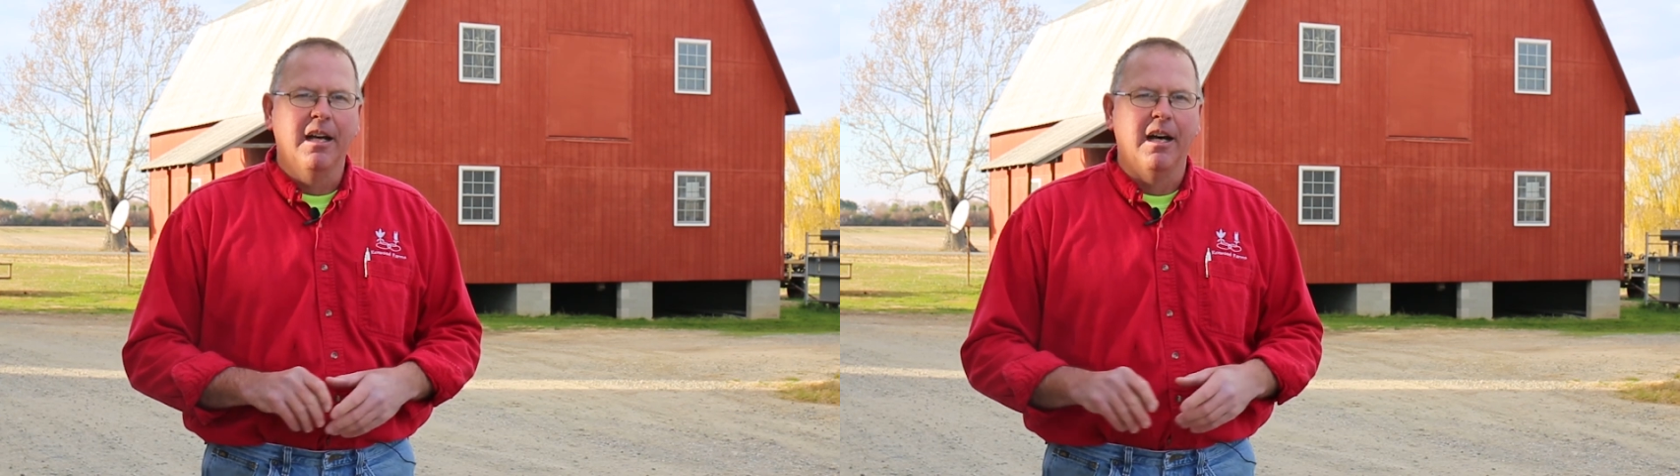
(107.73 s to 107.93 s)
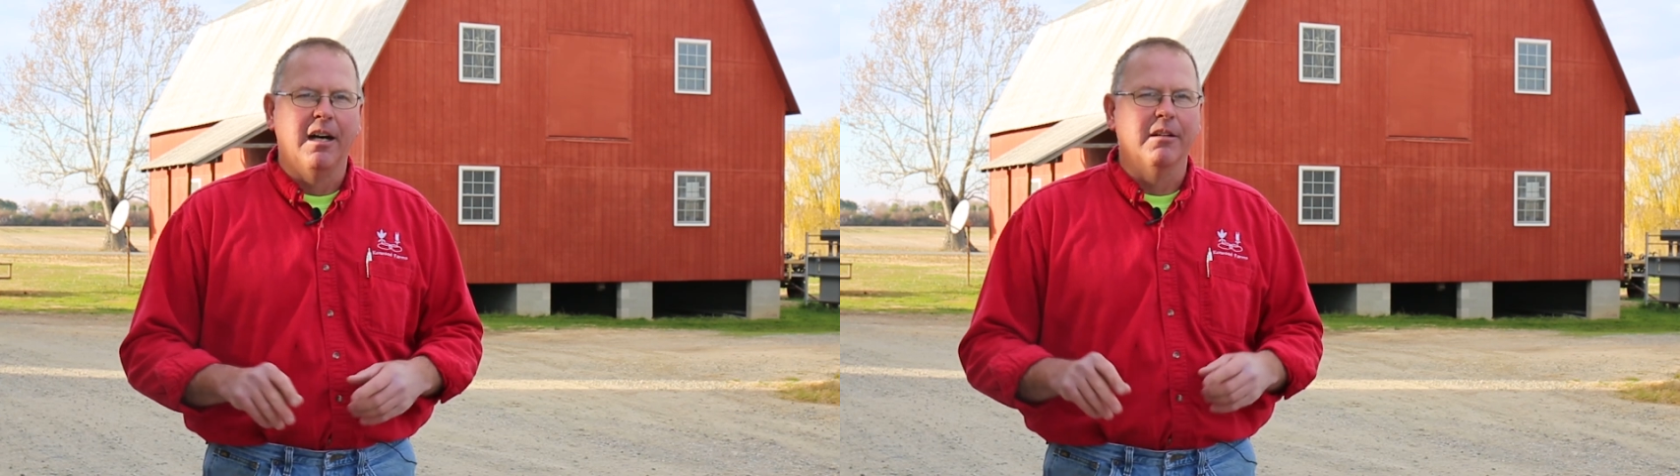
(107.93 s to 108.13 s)

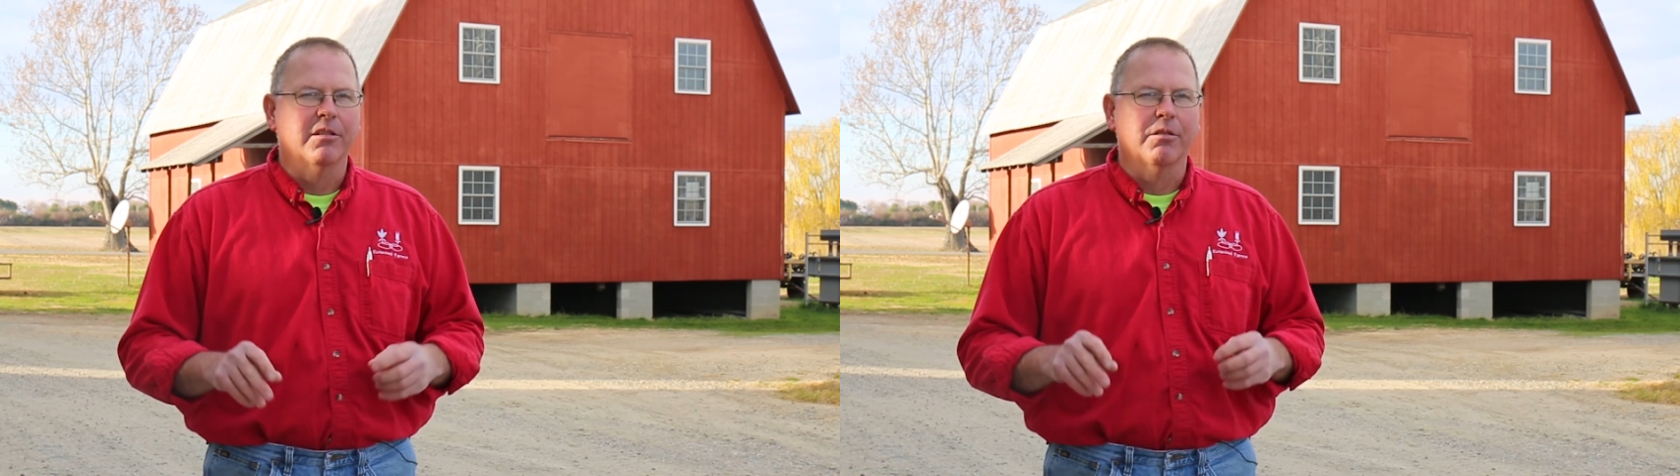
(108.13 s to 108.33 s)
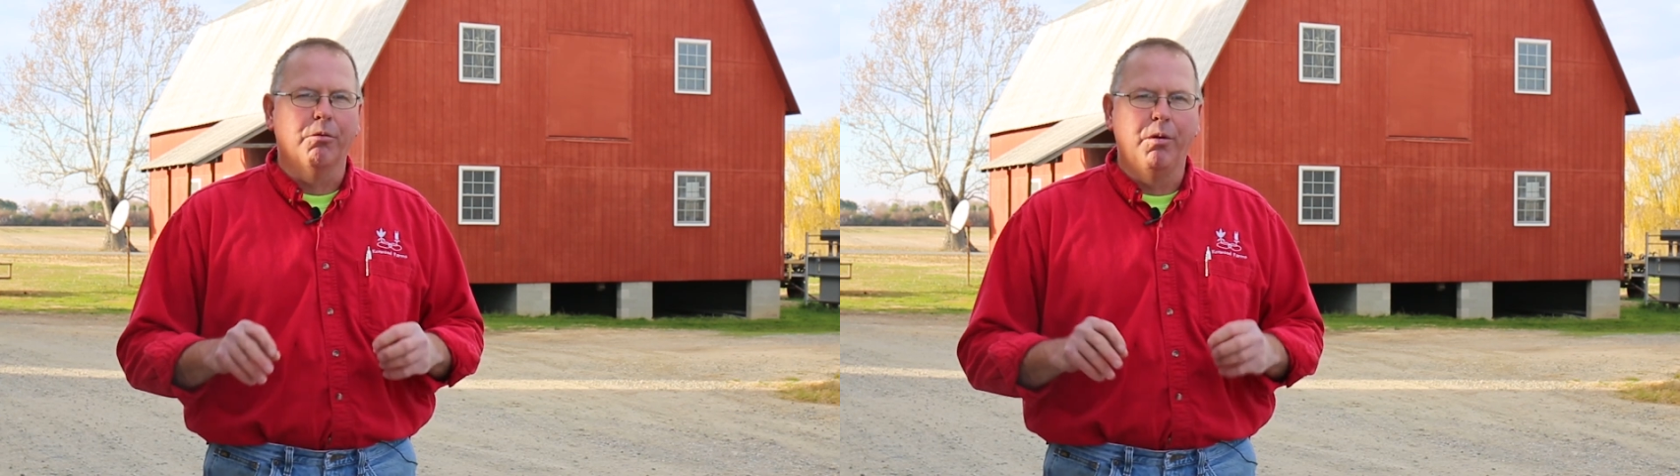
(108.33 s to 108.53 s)
uh,
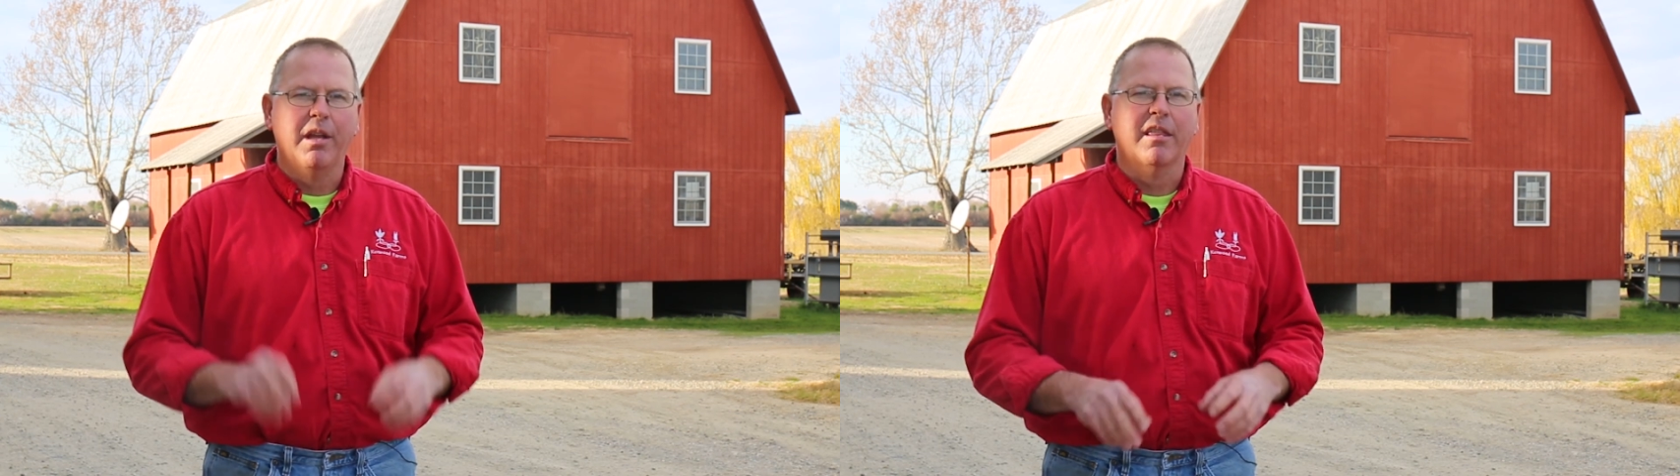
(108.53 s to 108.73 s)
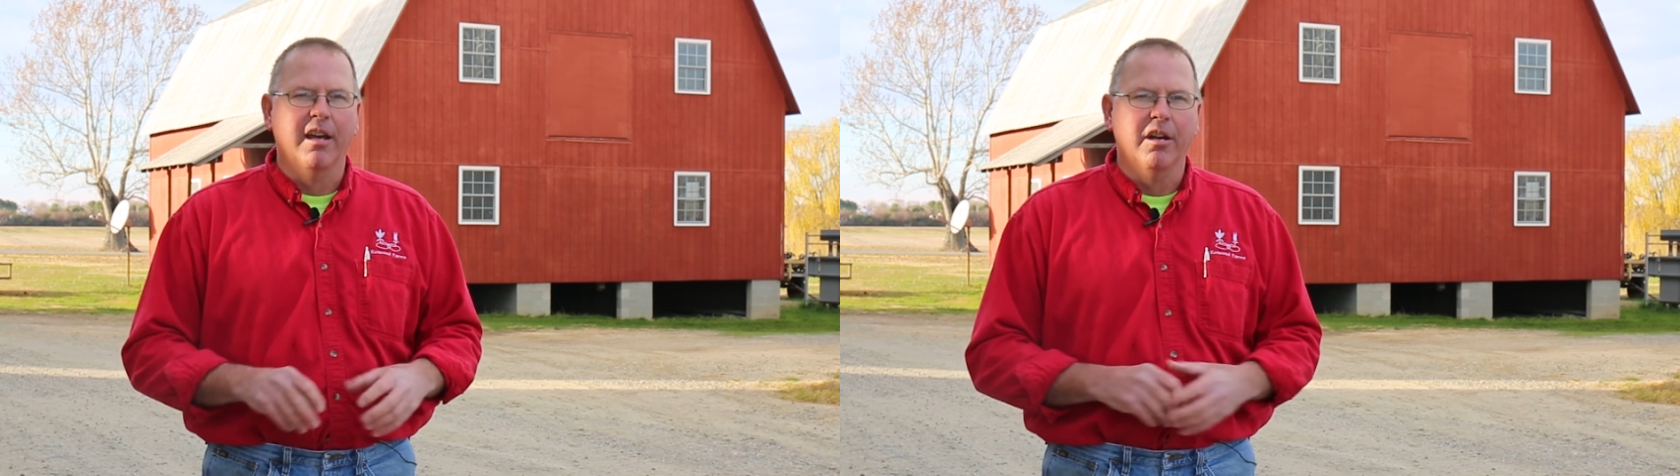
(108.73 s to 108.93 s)

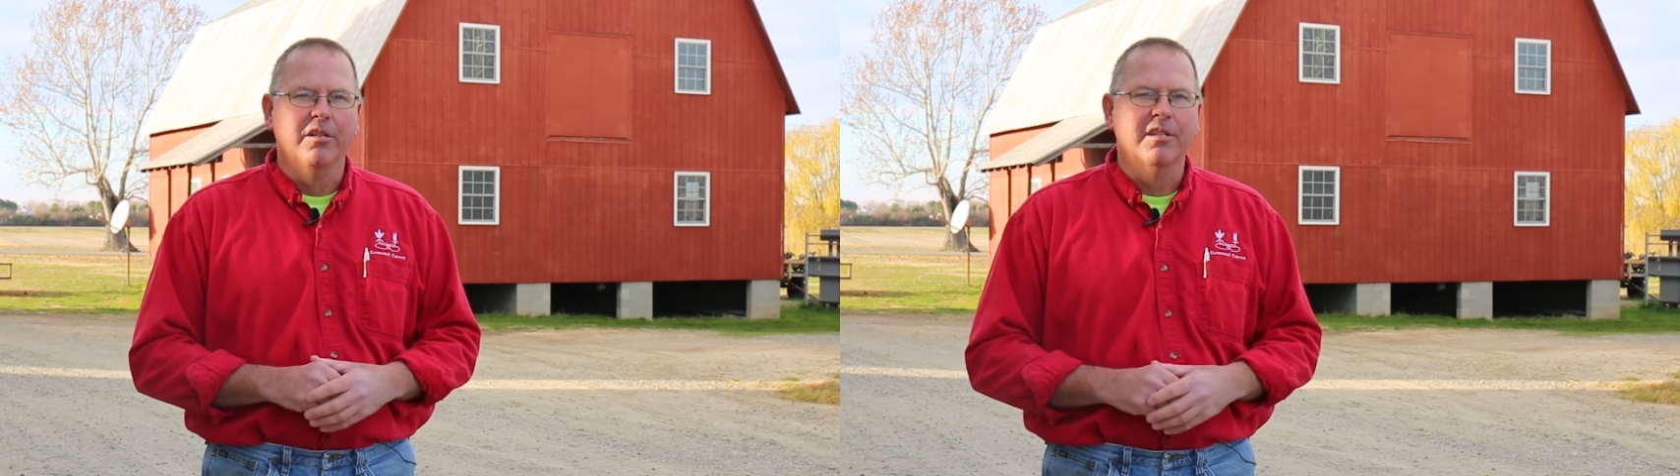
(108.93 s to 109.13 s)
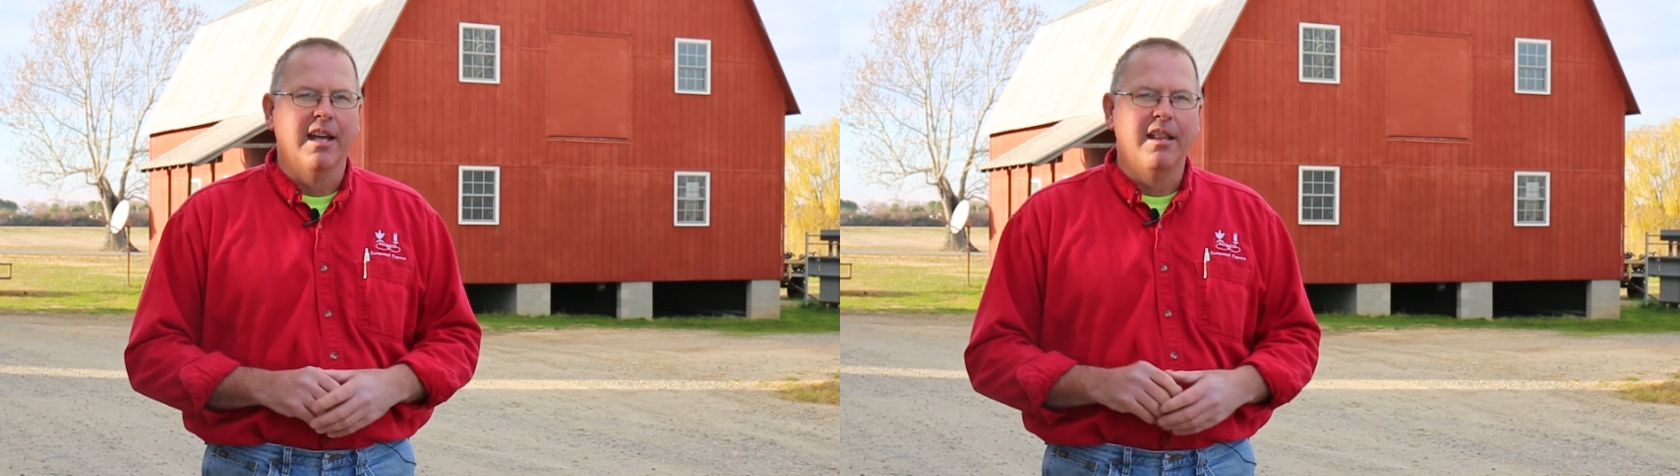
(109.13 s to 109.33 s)
with
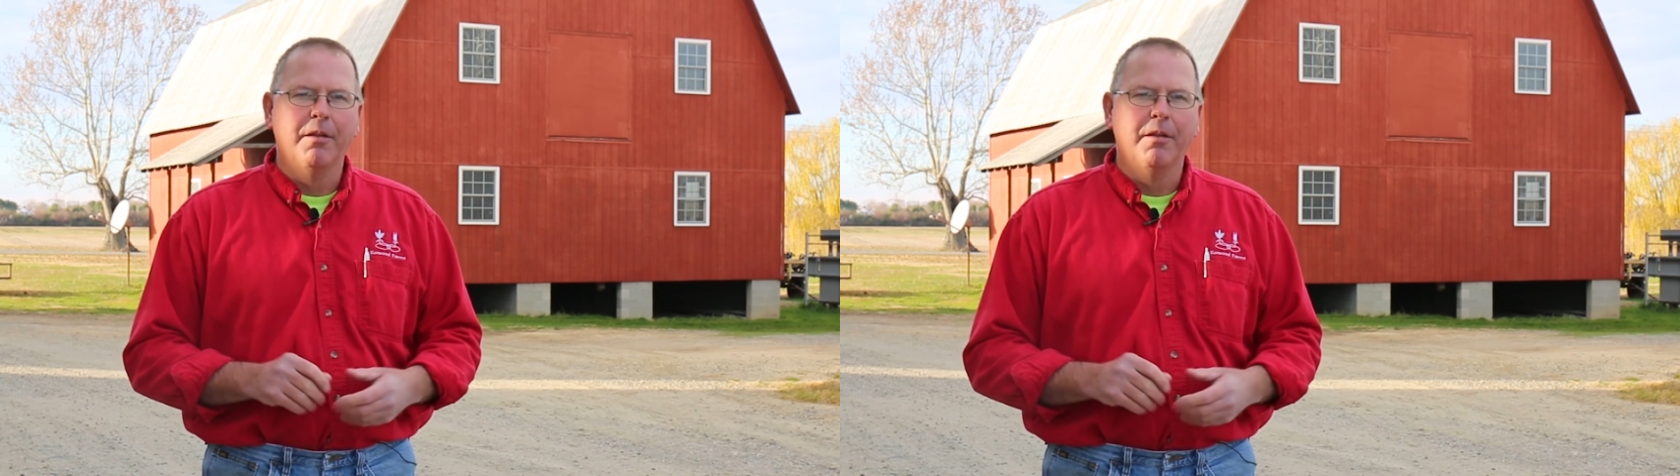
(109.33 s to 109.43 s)
those and